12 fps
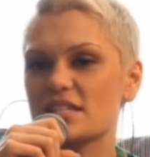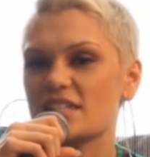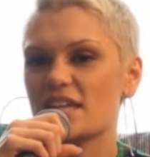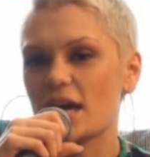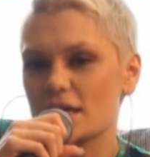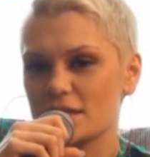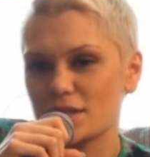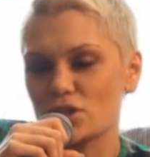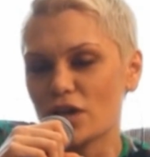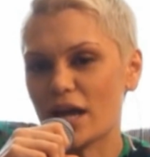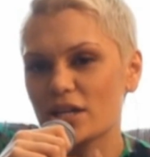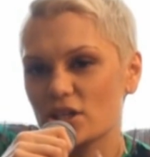test, the
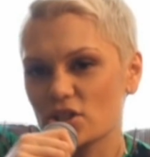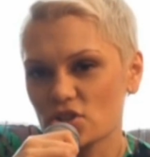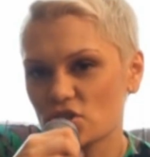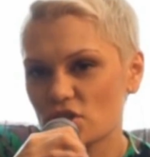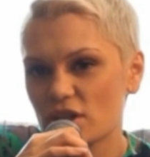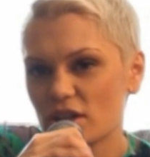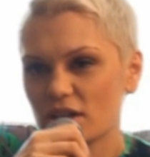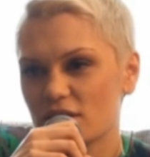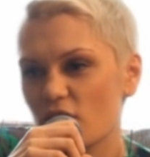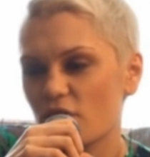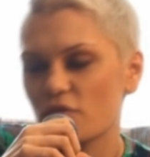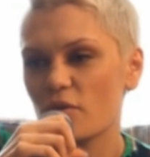challenge
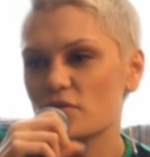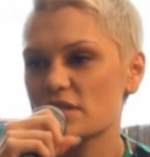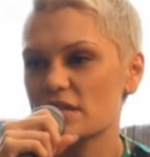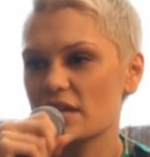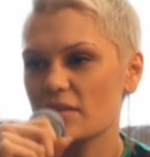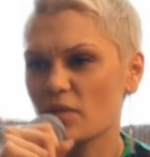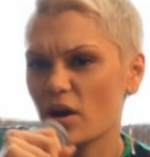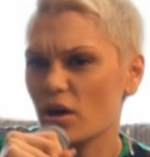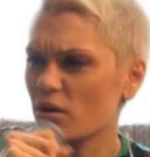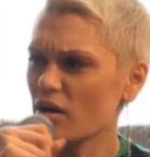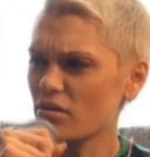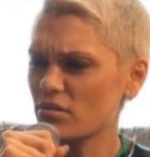of seeing them
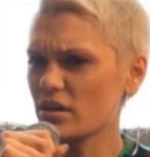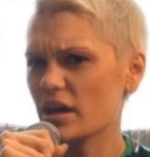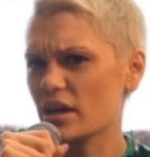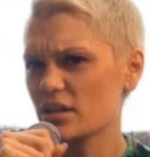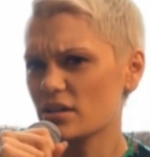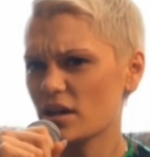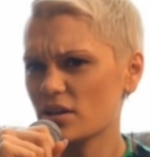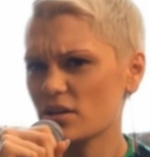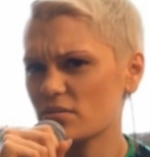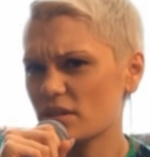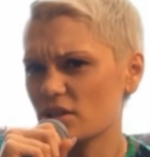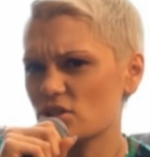go, oh, okay, I
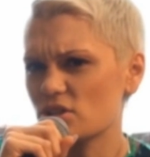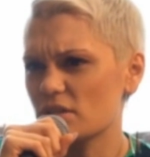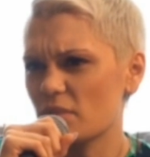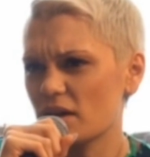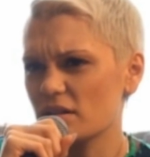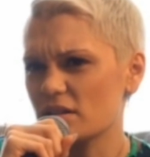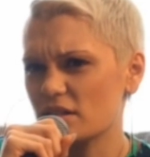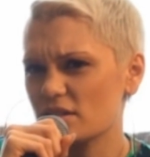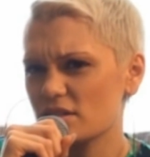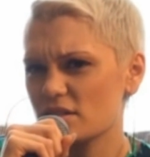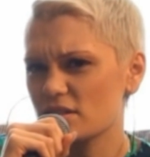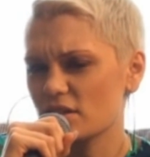don't actually mind
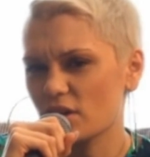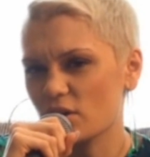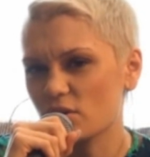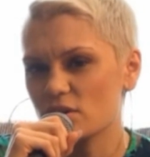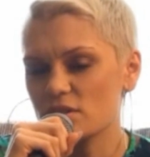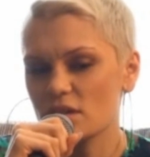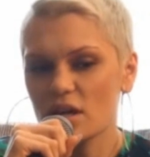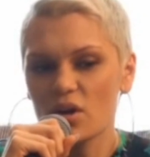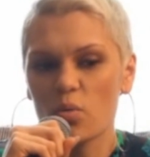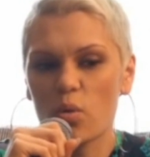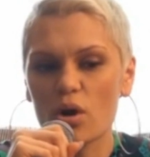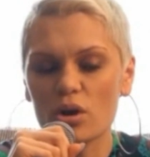this, you know, because
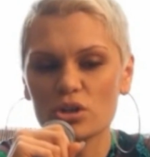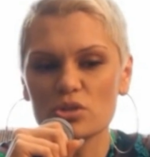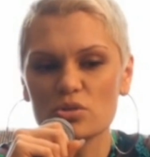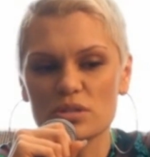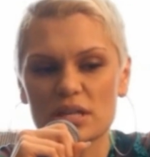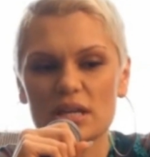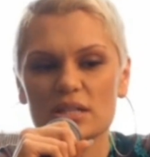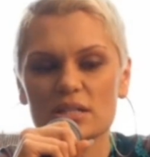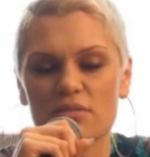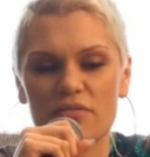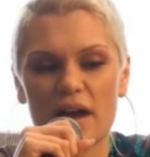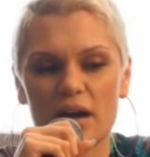what you see as
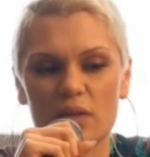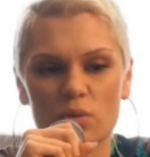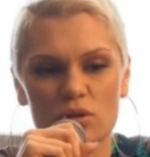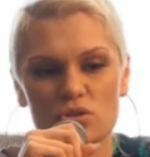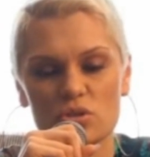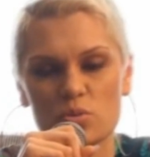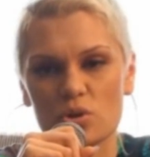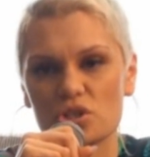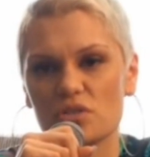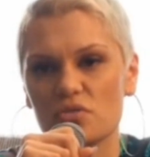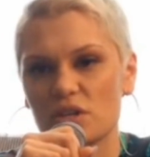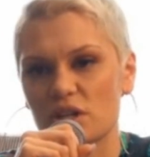a fan when you're just
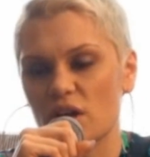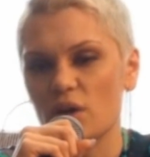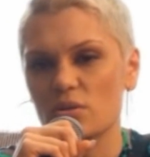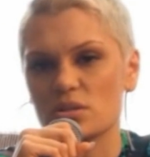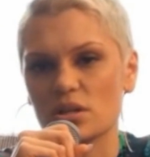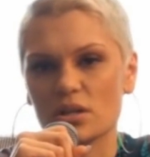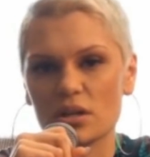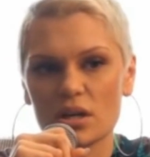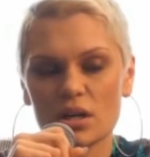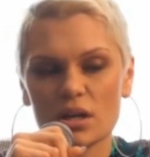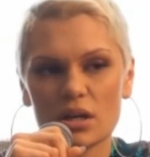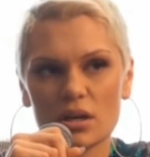watching the videos and
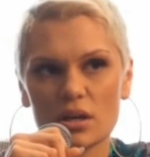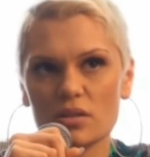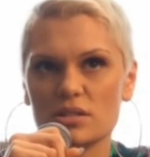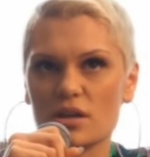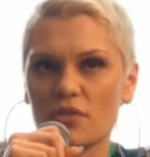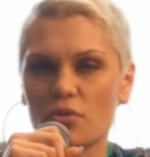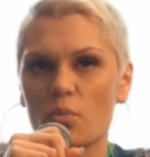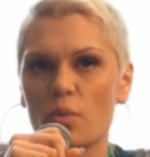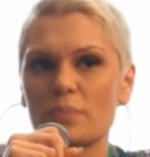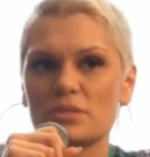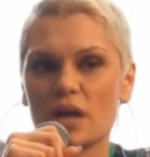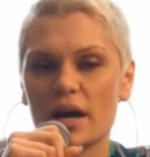the stuff on
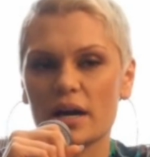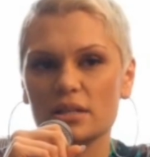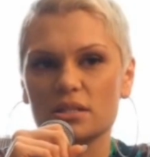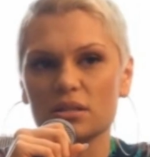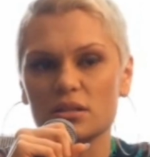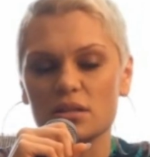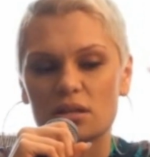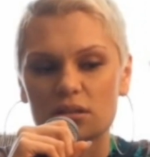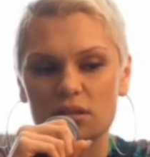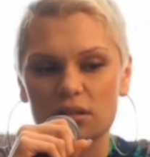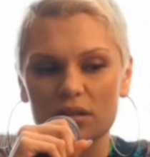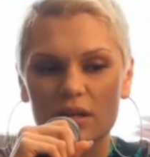websites,
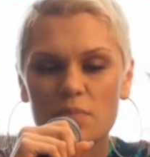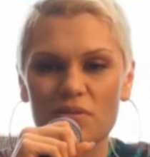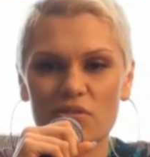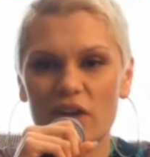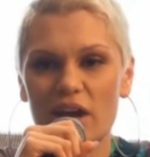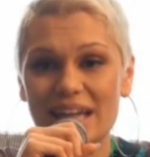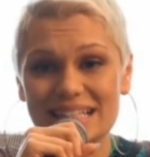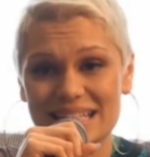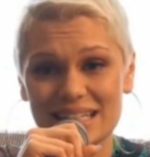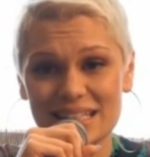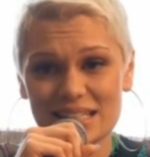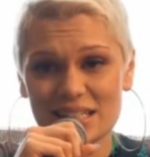and it can be very
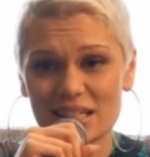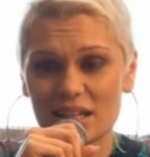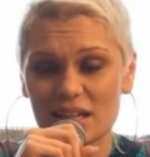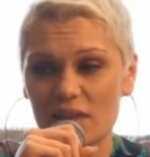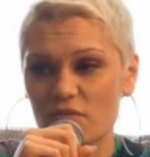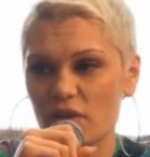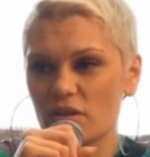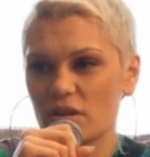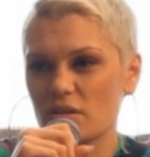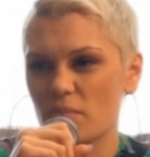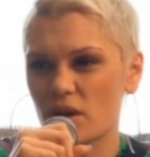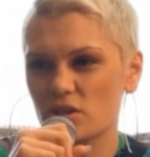edited and
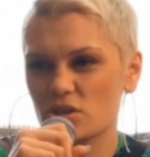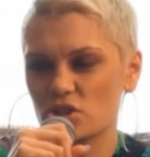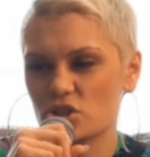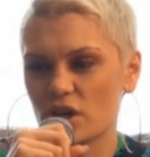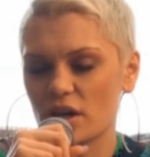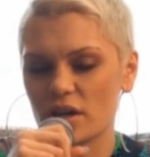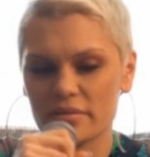very much